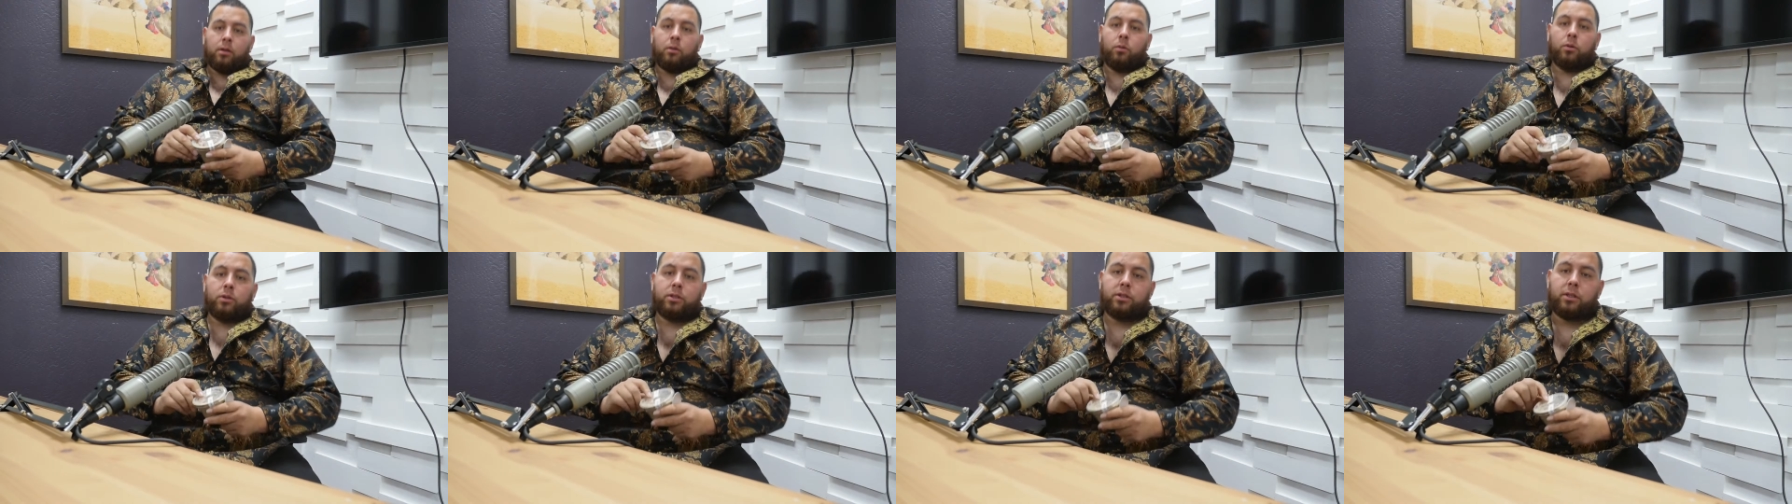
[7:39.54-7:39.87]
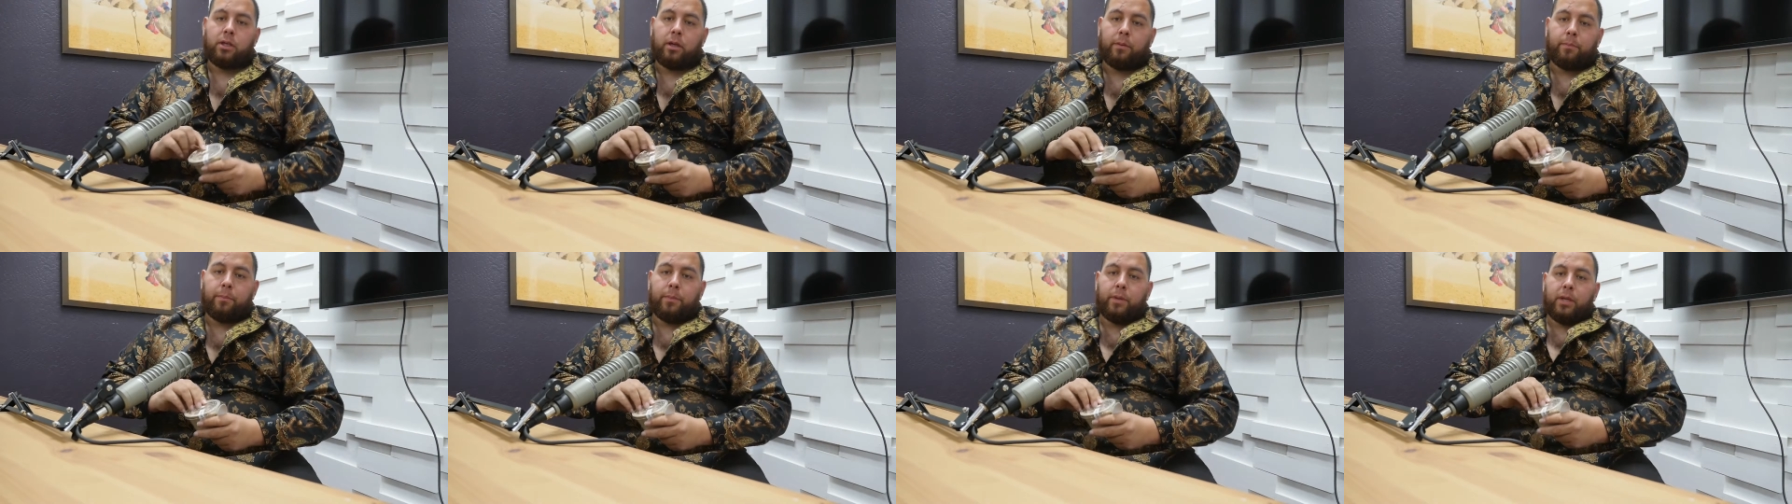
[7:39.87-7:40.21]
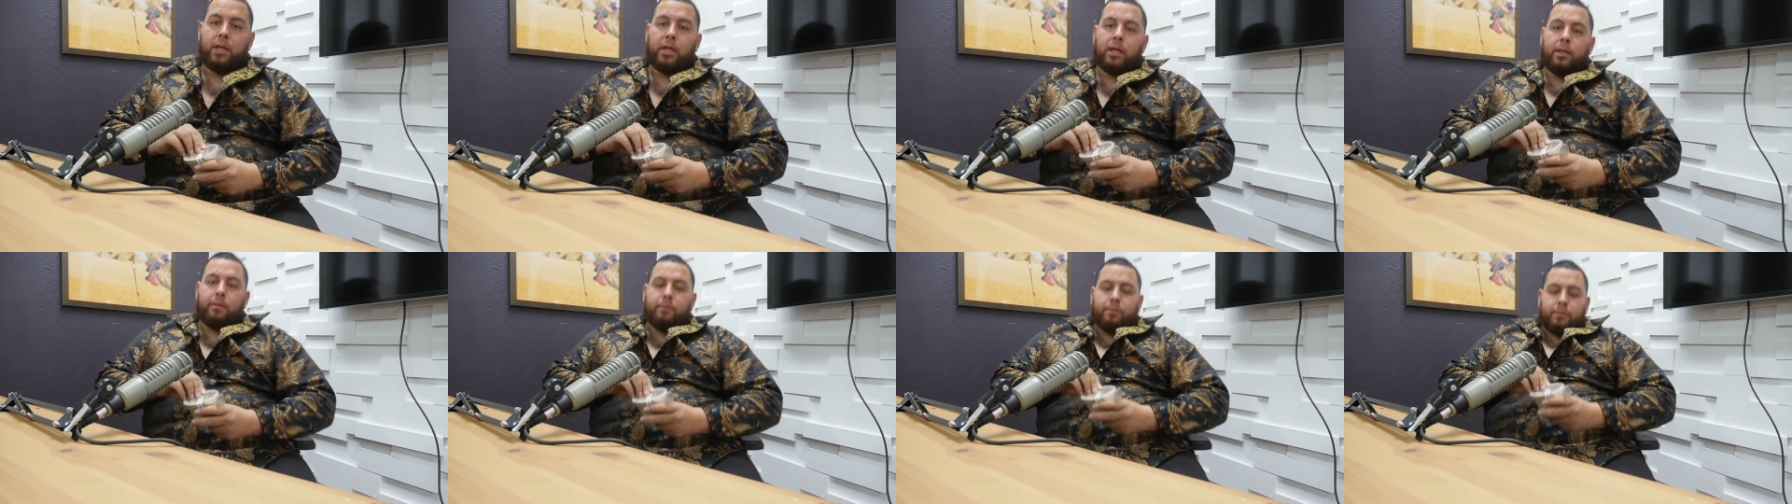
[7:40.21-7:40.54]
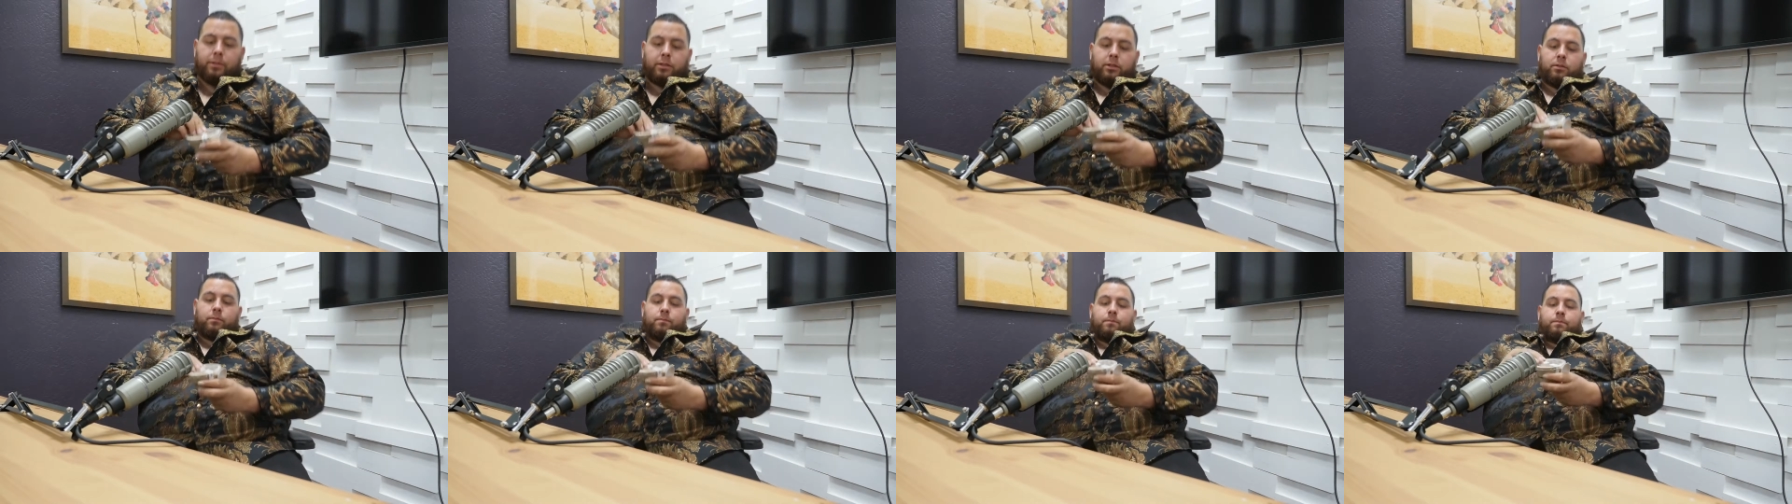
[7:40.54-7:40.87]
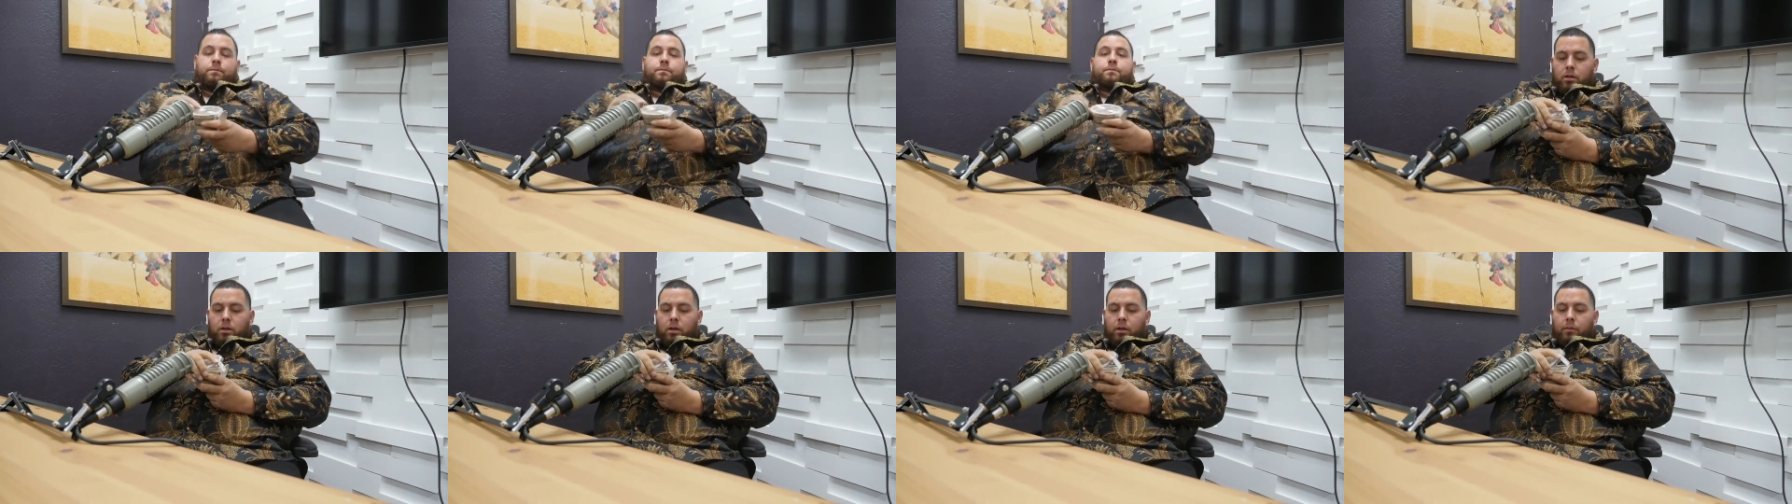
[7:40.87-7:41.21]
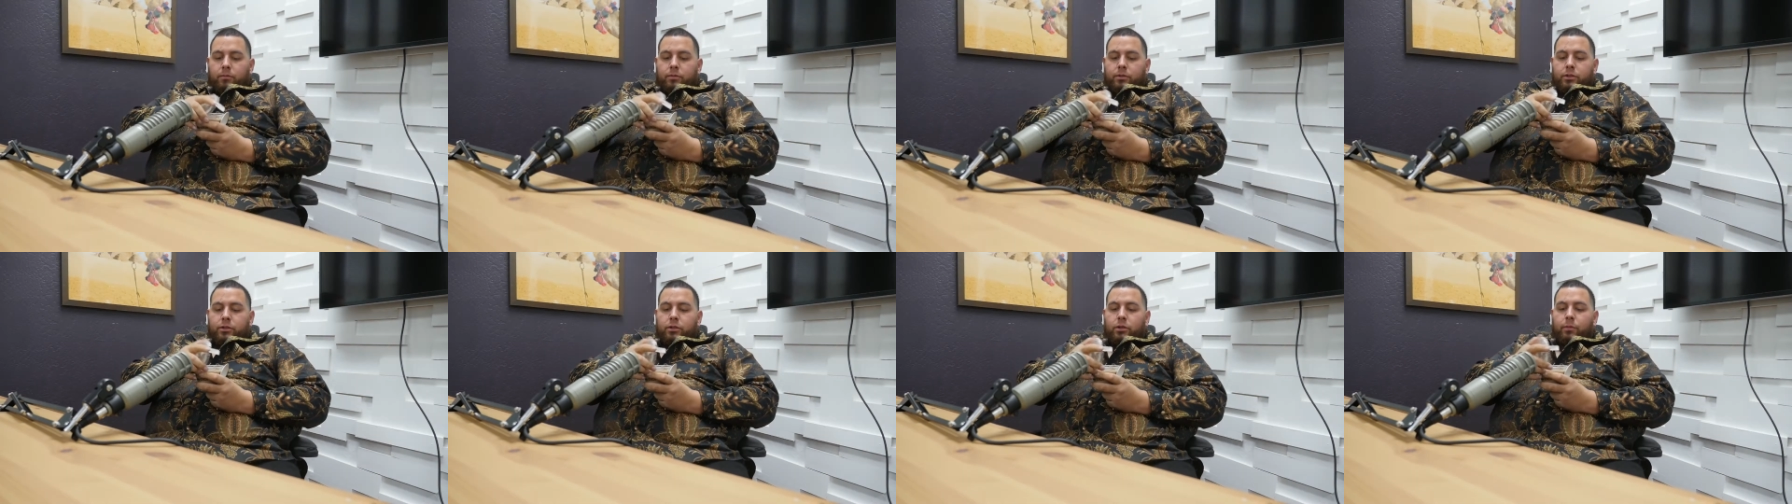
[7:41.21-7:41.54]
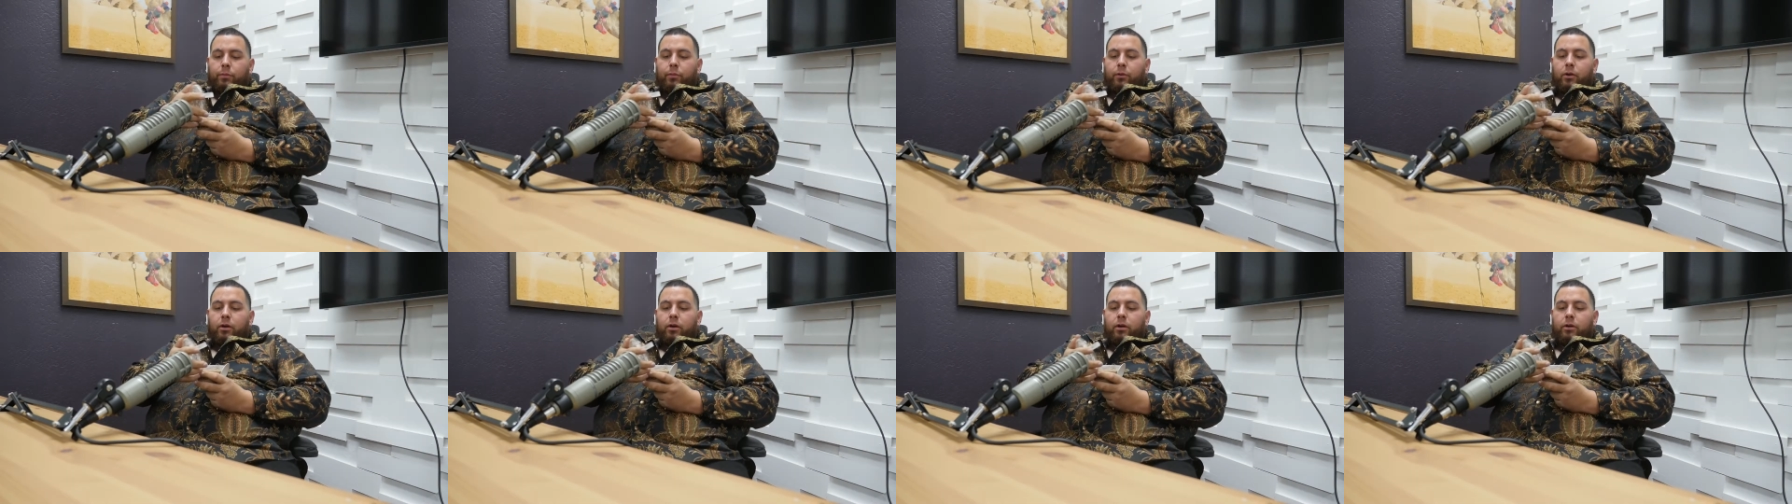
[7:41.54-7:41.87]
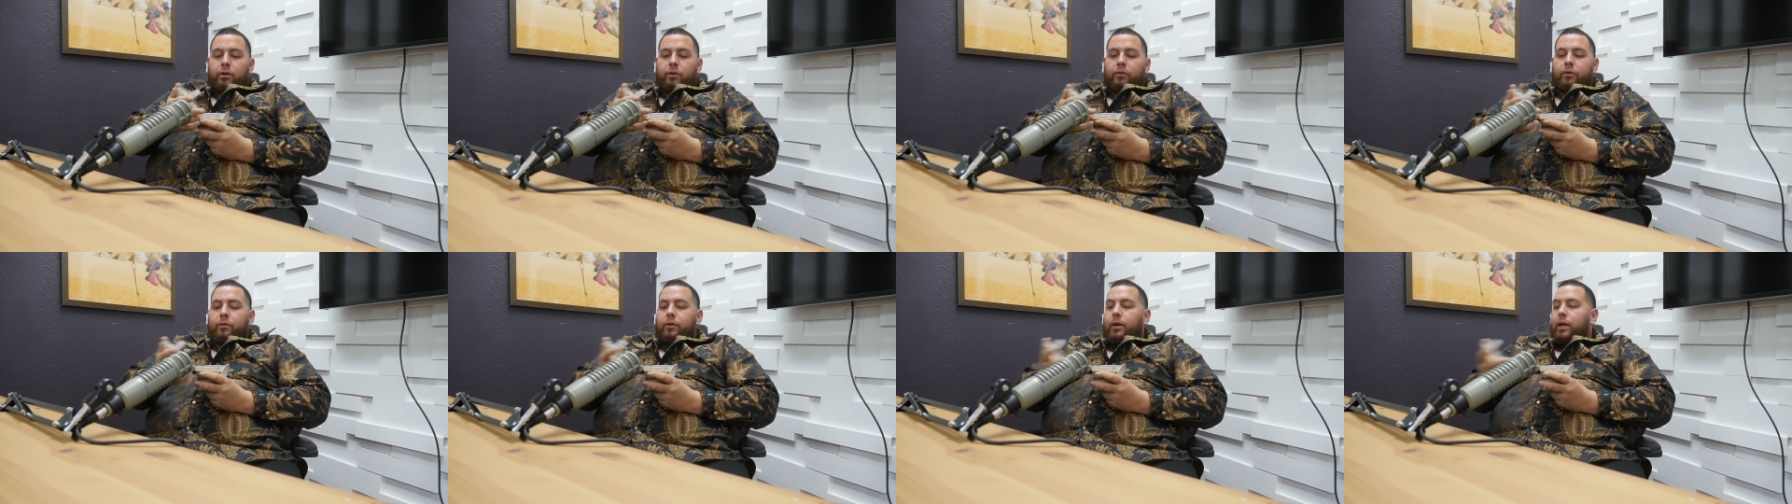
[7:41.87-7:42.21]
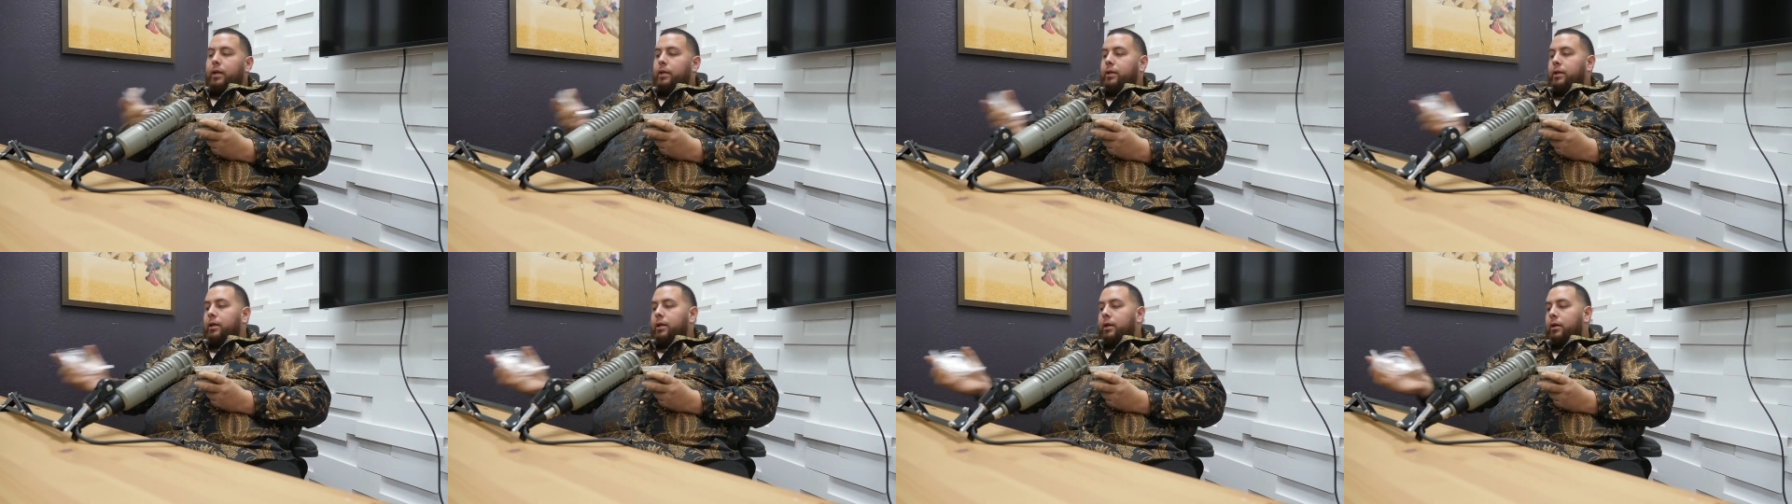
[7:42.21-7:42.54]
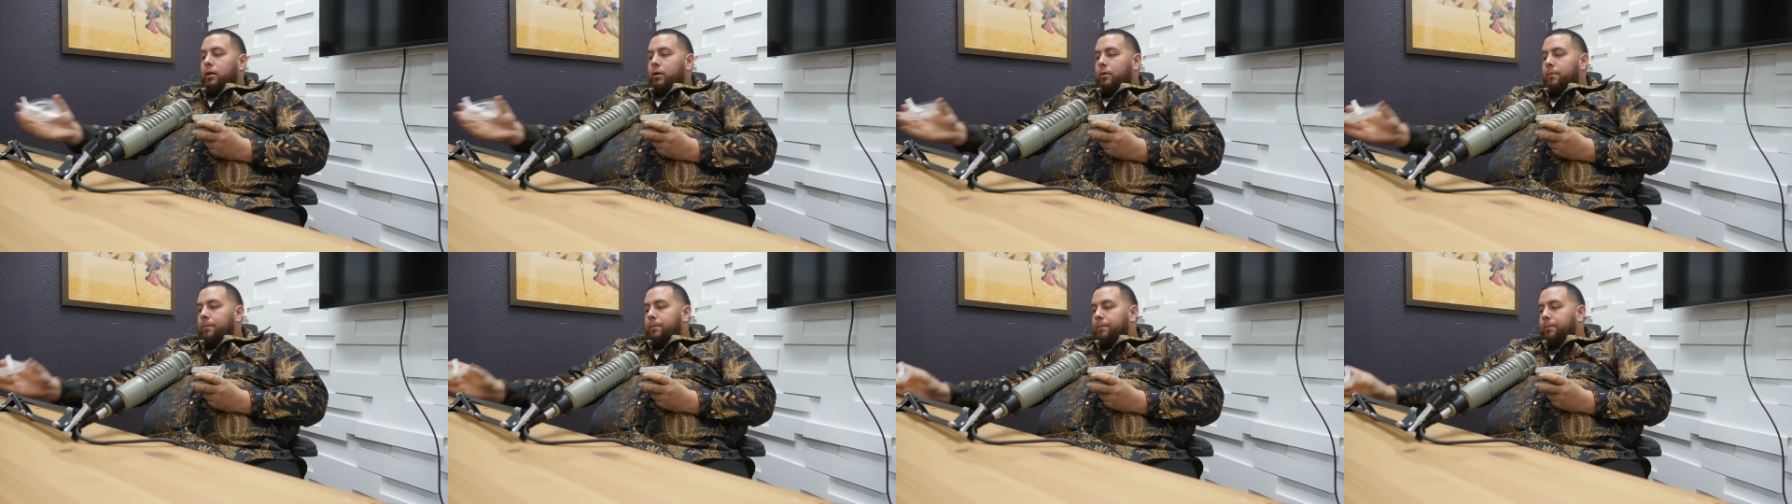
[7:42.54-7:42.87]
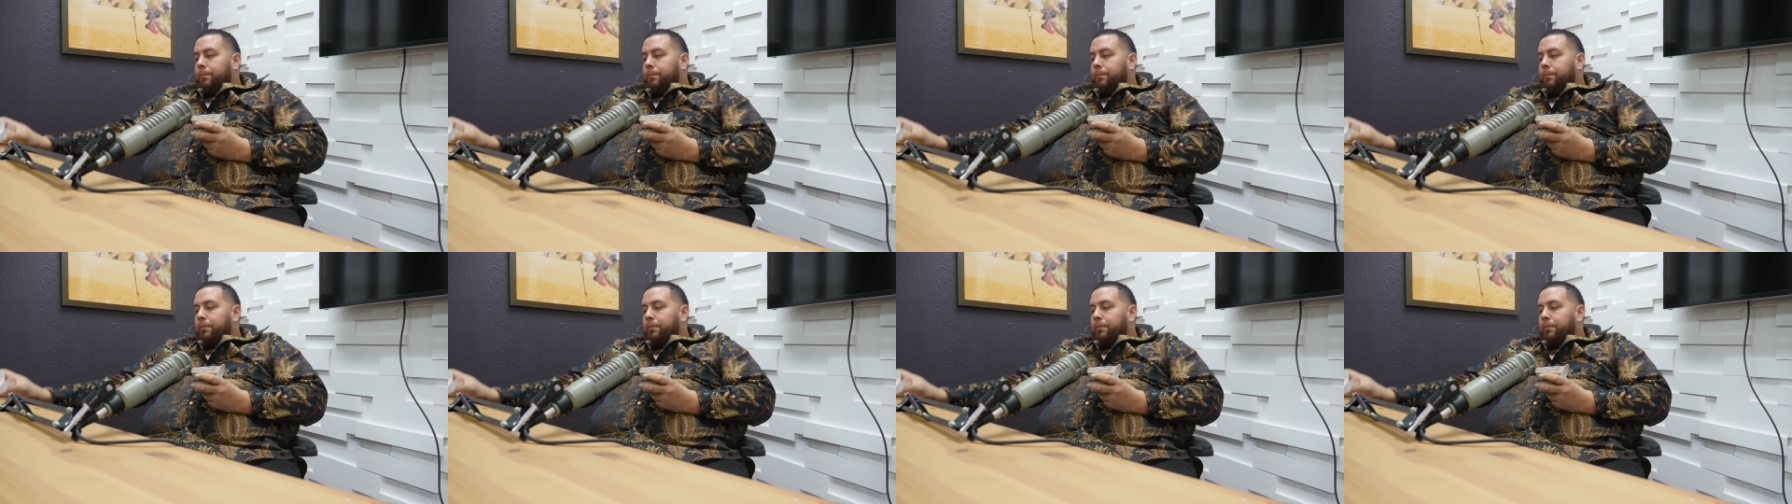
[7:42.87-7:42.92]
What's up, peeps? I'm super hungry right now.